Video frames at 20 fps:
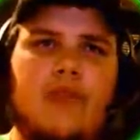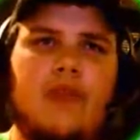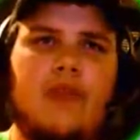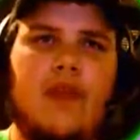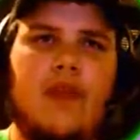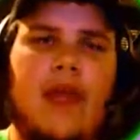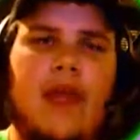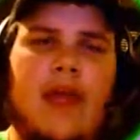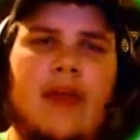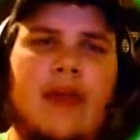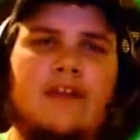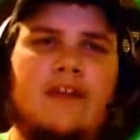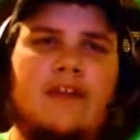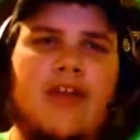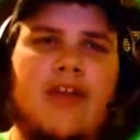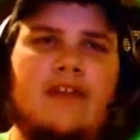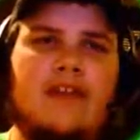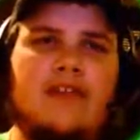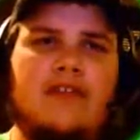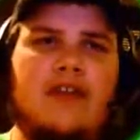And if
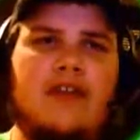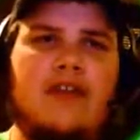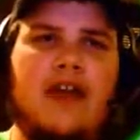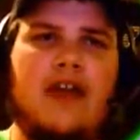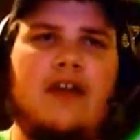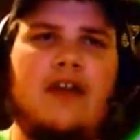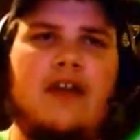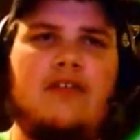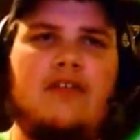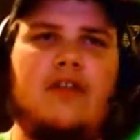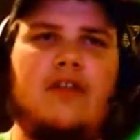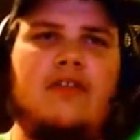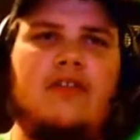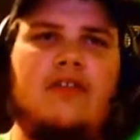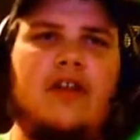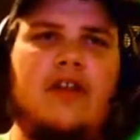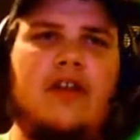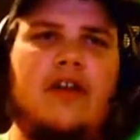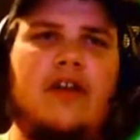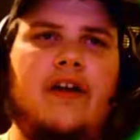that doesn't take out our
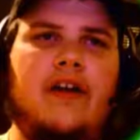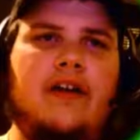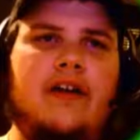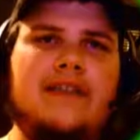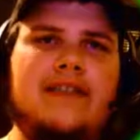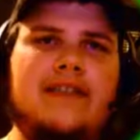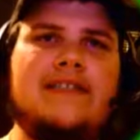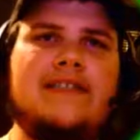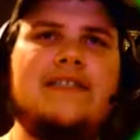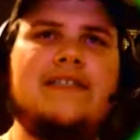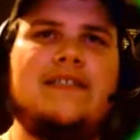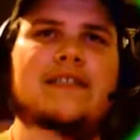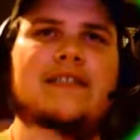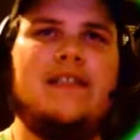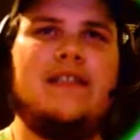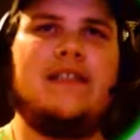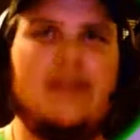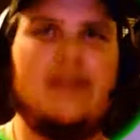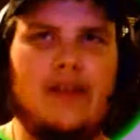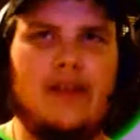Celesteela,
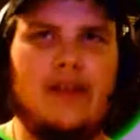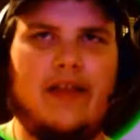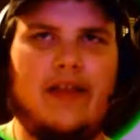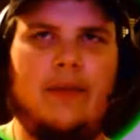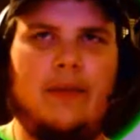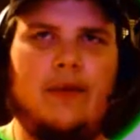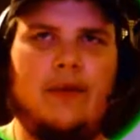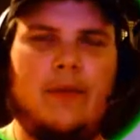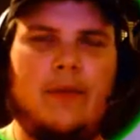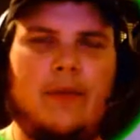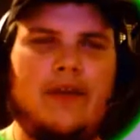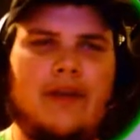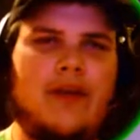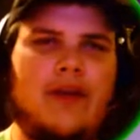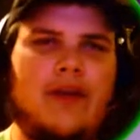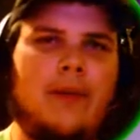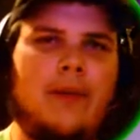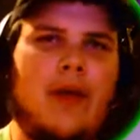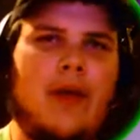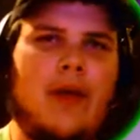the Lele would have picked
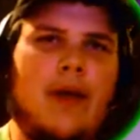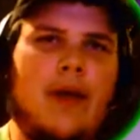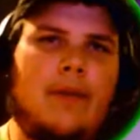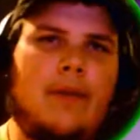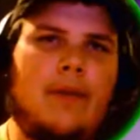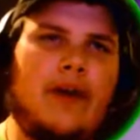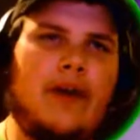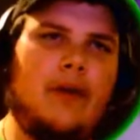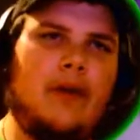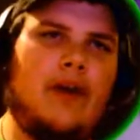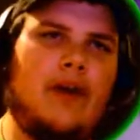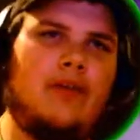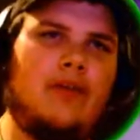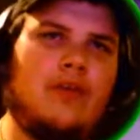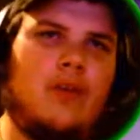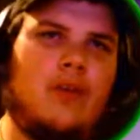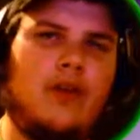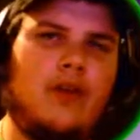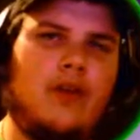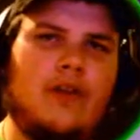up. But anyways,
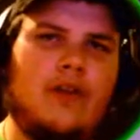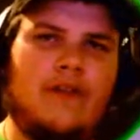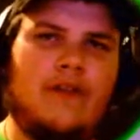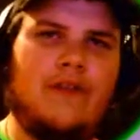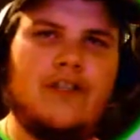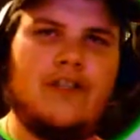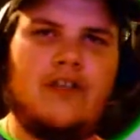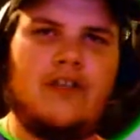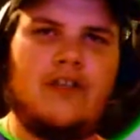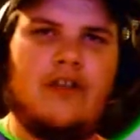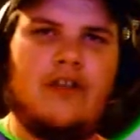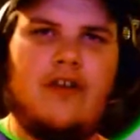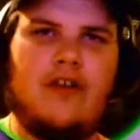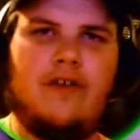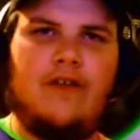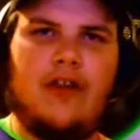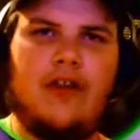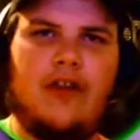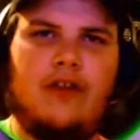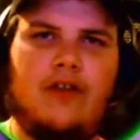we're going to finish this
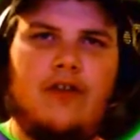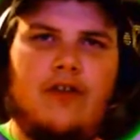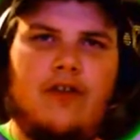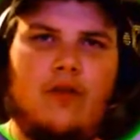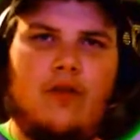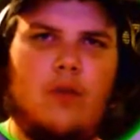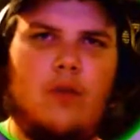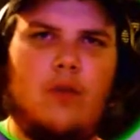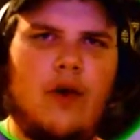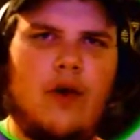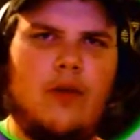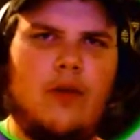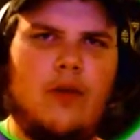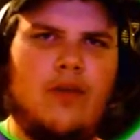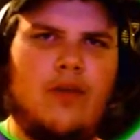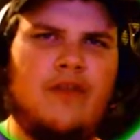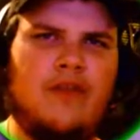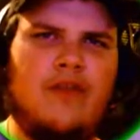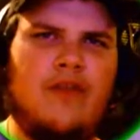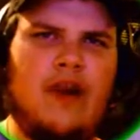off on a 2-1
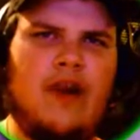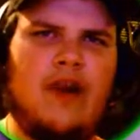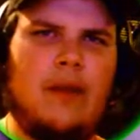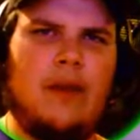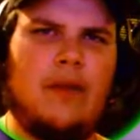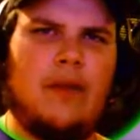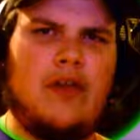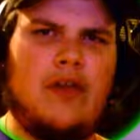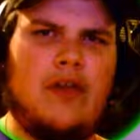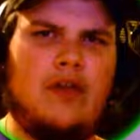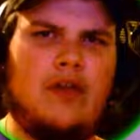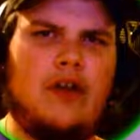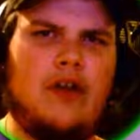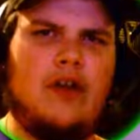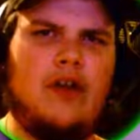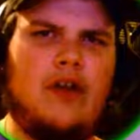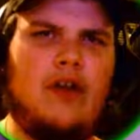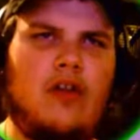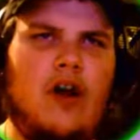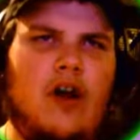with a very
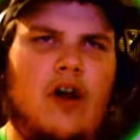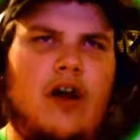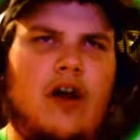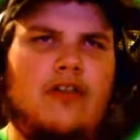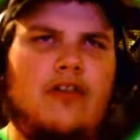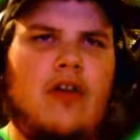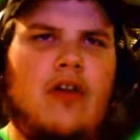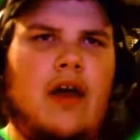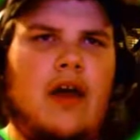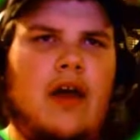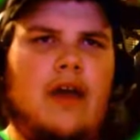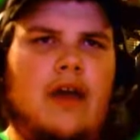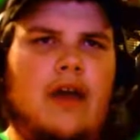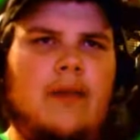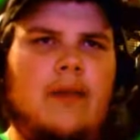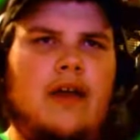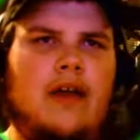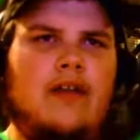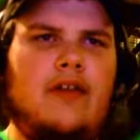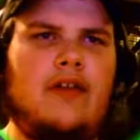peculiar loss.
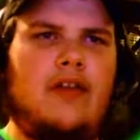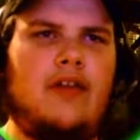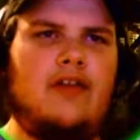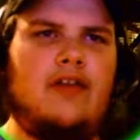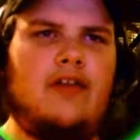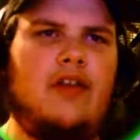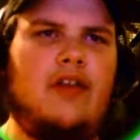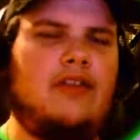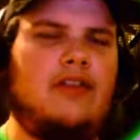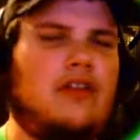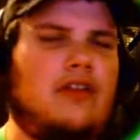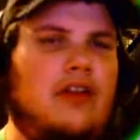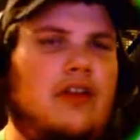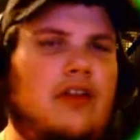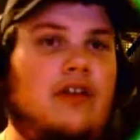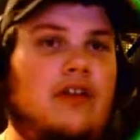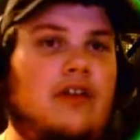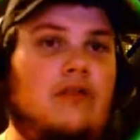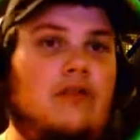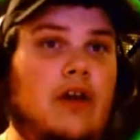Because our
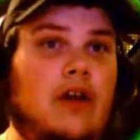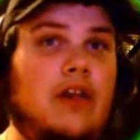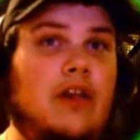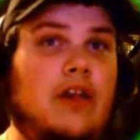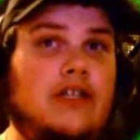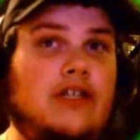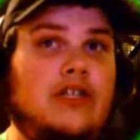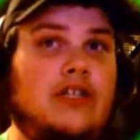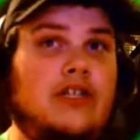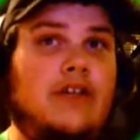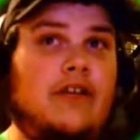Celesteela really should have